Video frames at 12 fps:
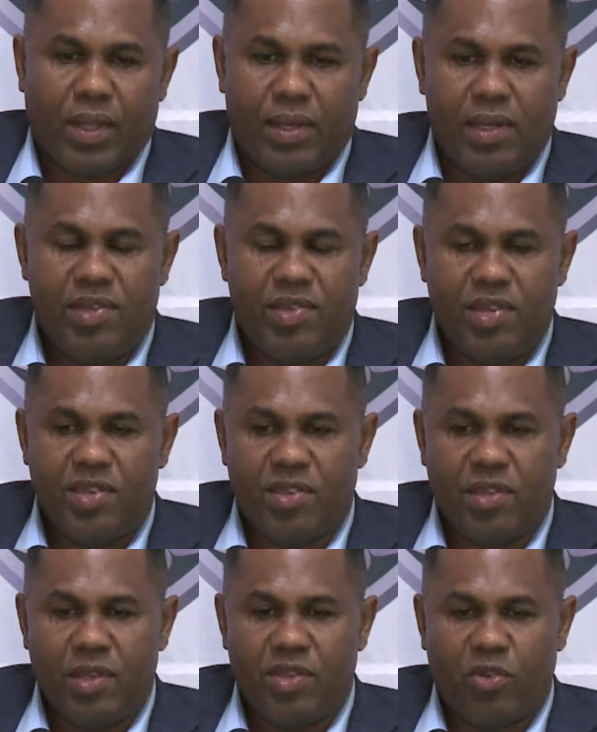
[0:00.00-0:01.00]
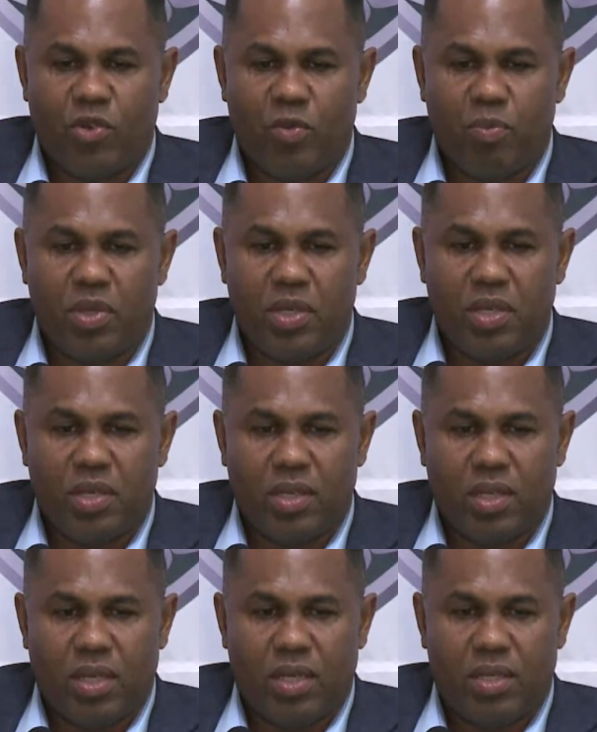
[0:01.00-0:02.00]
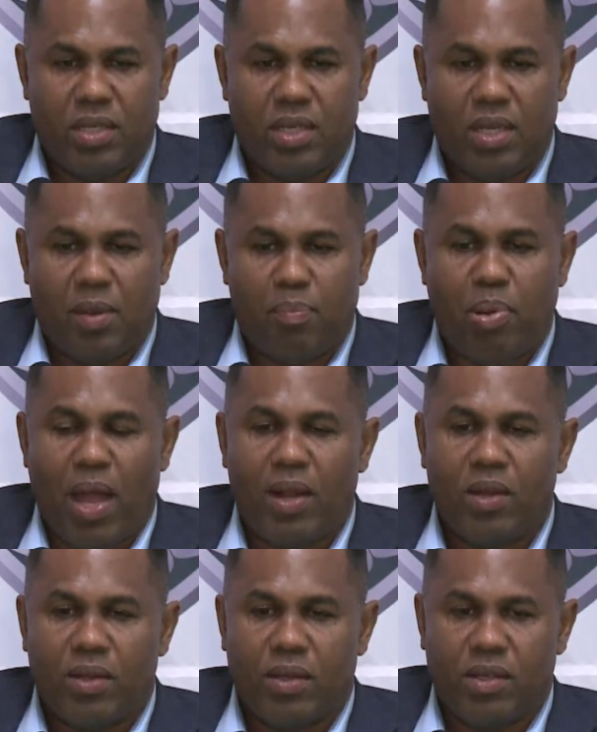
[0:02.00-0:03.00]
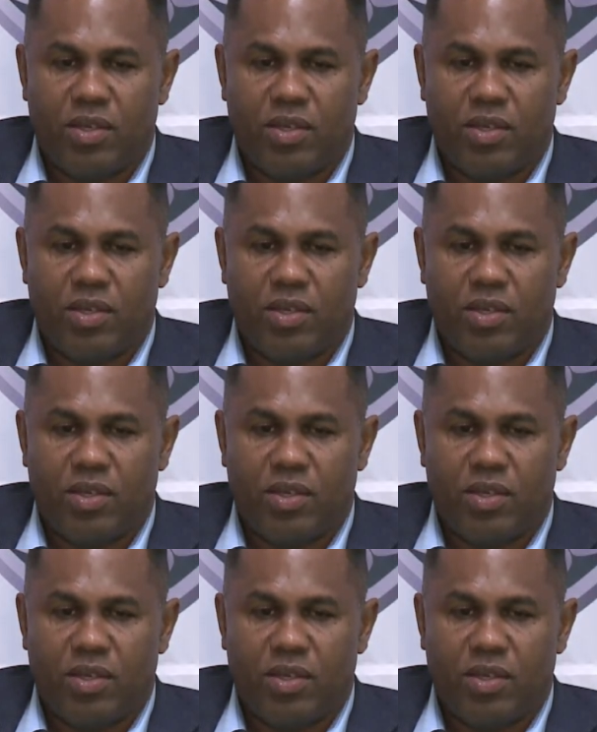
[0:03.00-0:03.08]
This season is going to be a pilot.